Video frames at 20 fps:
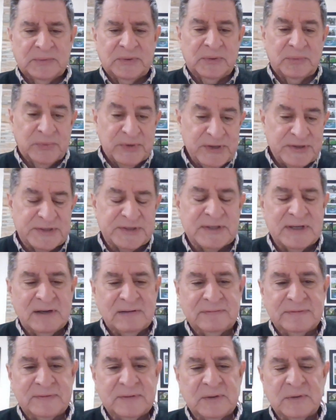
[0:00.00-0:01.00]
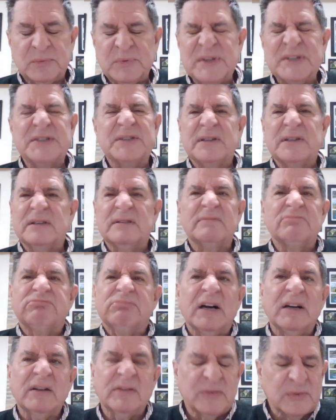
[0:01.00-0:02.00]
When we suffer, we see
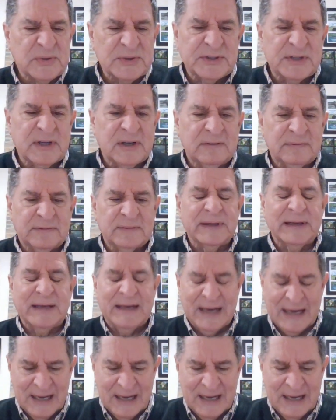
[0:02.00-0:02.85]
others suffering.